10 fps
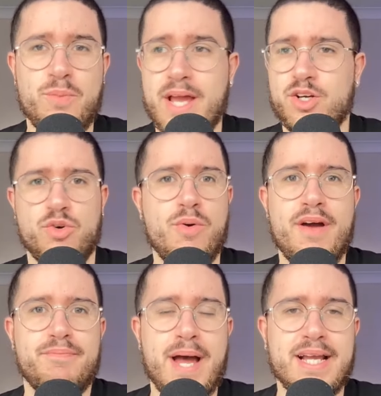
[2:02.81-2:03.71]
We had
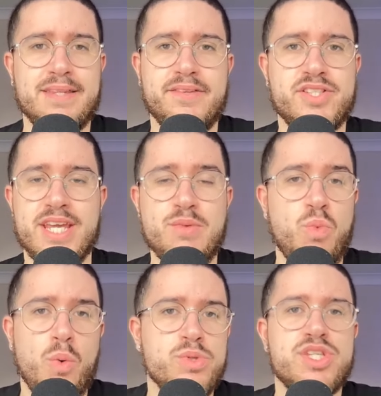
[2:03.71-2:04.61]
Gruev back in the team.
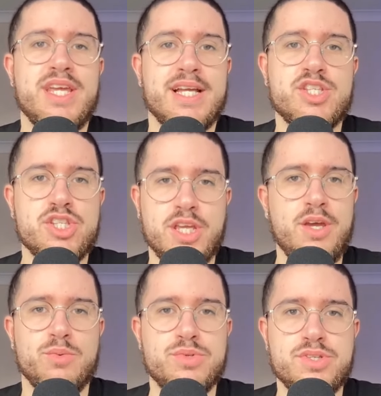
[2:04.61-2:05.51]
What was the
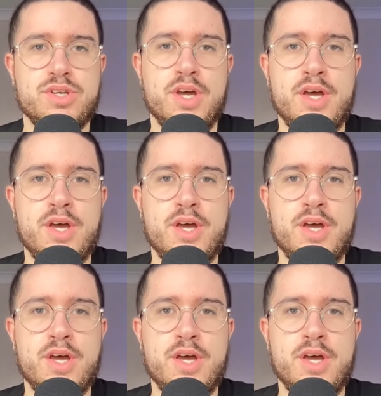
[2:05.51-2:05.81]
excuse?